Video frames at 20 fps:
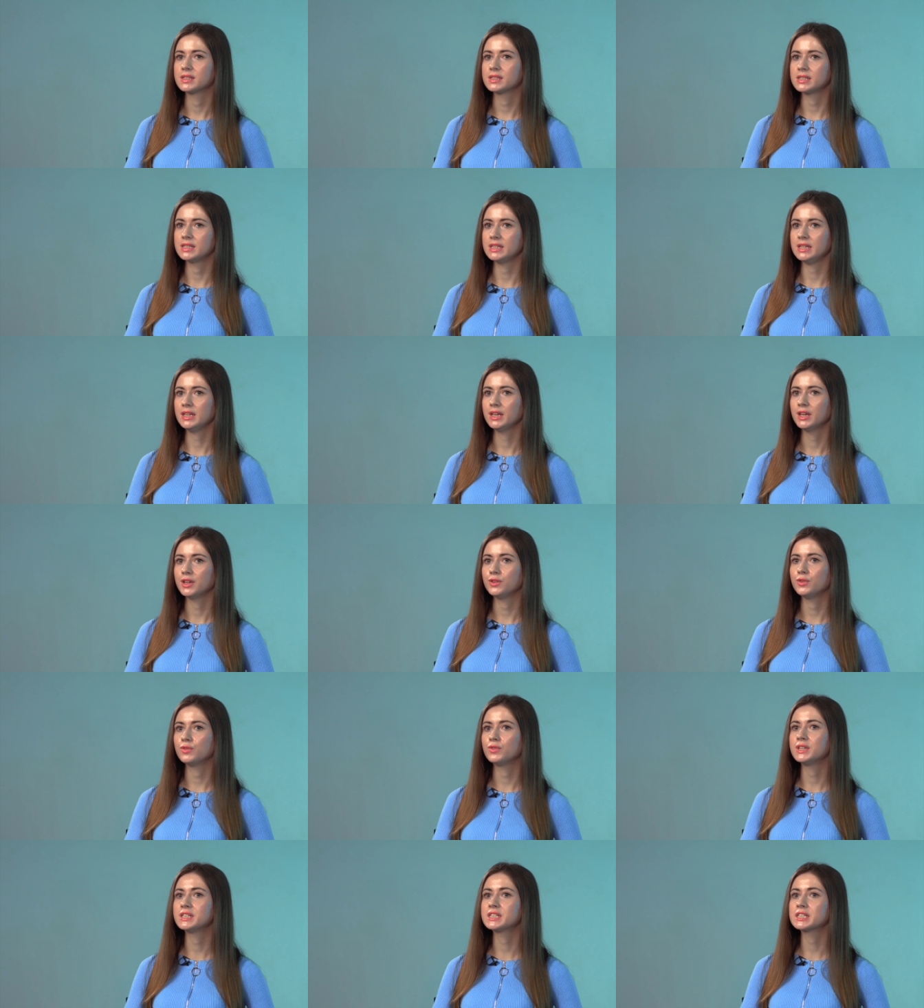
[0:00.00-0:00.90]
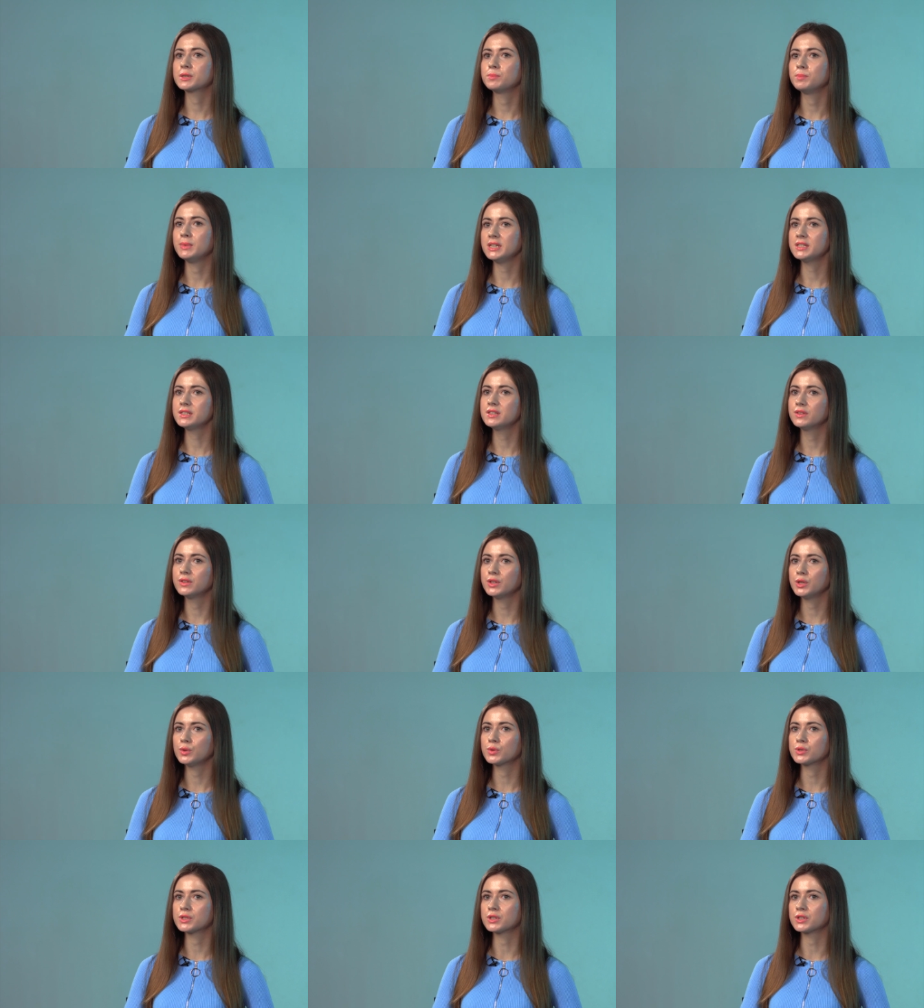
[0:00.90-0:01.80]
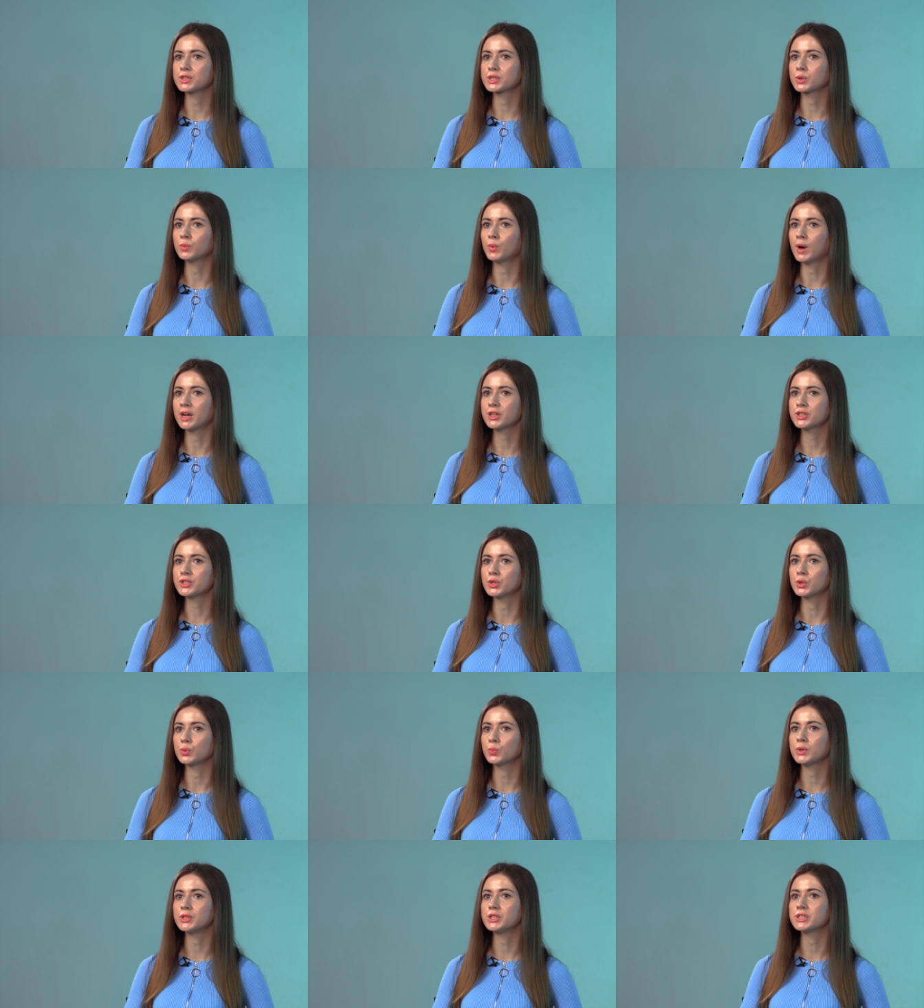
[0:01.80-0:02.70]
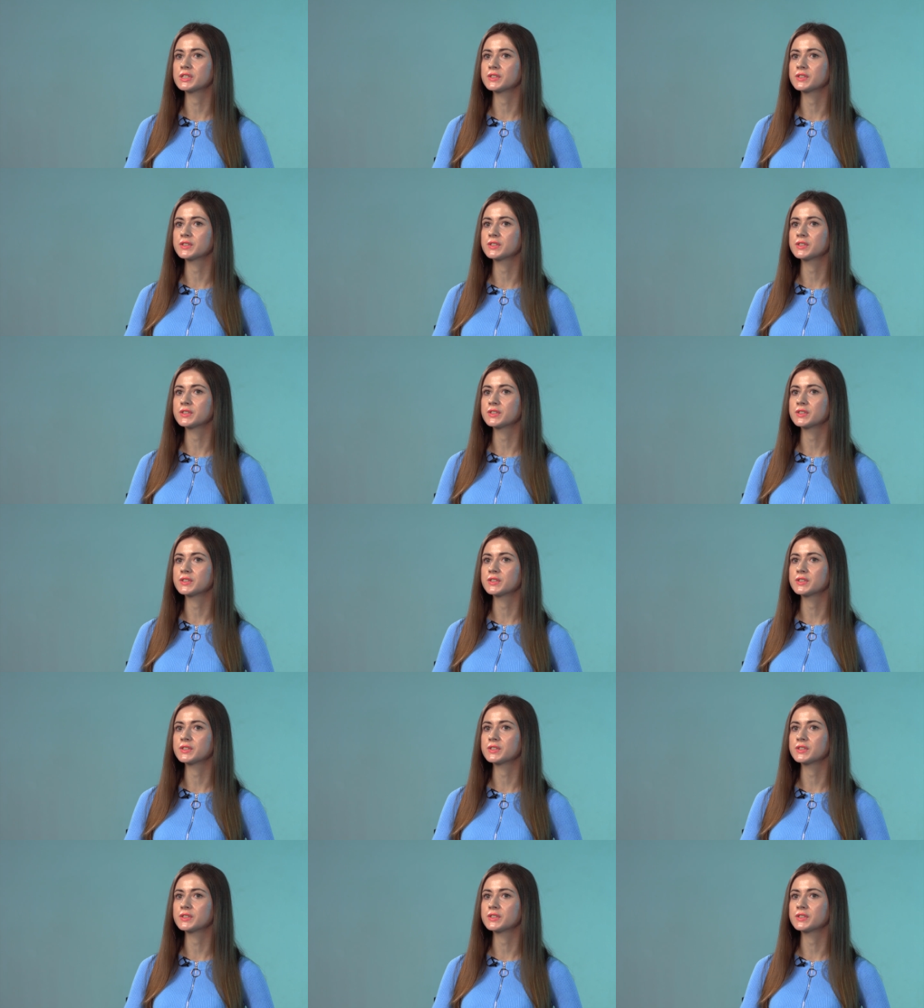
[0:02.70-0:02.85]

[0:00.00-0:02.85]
See, you risk missing the user's question, which